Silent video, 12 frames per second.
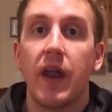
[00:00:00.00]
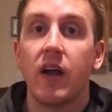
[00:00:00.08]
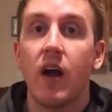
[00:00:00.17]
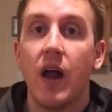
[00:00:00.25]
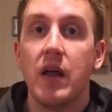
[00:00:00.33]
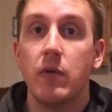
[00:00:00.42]
I
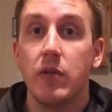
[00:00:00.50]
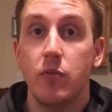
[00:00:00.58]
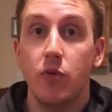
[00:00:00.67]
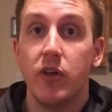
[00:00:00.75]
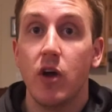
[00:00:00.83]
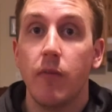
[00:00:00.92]
got in with
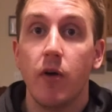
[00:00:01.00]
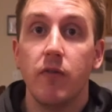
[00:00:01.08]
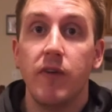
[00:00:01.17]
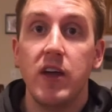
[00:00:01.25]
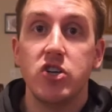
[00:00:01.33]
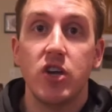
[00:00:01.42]
Mulio
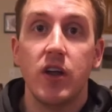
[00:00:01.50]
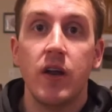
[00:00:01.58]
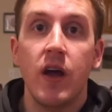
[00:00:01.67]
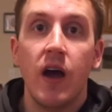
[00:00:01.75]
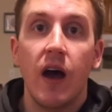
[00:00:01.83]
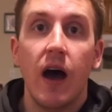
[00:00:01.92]

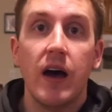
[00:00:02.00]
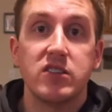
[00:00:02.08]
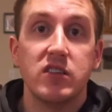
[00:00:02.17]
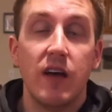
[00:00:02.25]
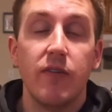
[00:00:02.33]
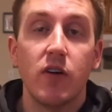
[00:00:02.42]
Motivation.
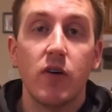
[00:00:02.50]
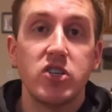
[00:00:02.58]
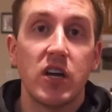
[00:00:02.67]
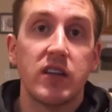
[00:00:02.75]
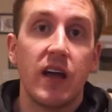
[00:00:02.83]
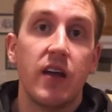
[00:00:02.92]
So definitely go
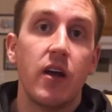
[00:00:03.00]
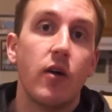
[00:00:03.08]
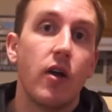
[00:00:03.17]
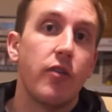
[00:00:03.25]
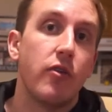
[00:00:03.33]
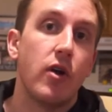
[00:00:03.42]
check that
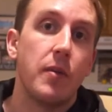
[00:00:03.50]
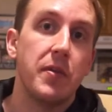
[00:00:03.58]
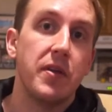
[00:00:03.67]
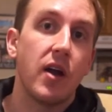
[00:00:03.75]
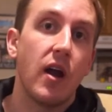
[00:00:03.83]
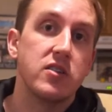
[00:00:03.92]
out. I'll throw it up
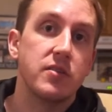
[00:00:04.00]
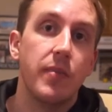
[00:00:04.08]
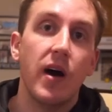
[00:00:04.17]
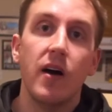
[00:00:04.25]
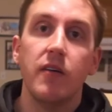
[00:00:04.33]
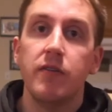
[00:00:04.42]
in the cards
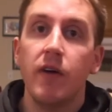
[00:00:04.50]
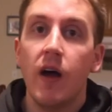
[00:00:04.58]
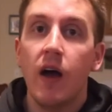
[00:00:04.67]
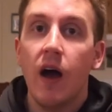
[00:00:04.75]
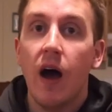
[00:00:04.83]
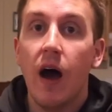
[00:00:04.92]
above.
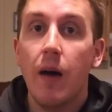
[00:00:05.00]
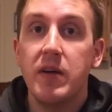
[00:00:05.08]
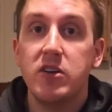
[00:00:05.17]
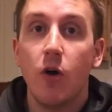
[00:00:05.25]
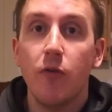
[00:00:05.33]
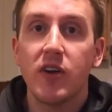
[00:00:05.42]

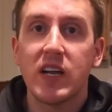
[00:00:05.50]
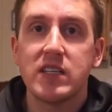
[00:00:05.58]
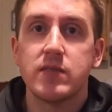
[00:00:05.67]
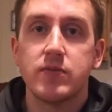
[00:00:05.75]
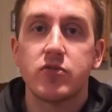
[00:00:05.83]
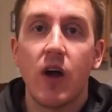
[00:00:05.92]
And don't forget
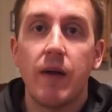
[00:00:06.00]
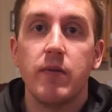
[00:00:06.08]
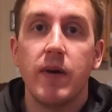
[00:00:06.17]
to subscribe to my